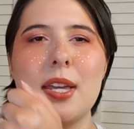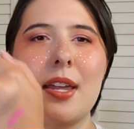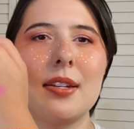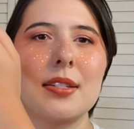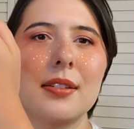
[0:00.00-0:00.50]

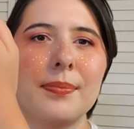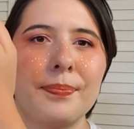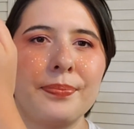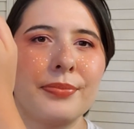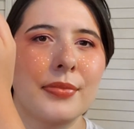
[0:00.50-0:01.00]
and
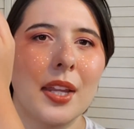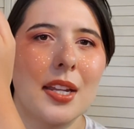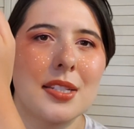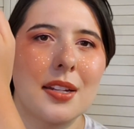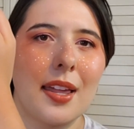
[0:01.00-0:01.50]

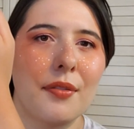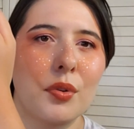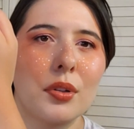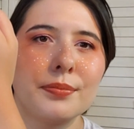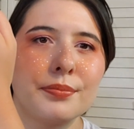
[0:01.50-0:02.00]
it's delightful.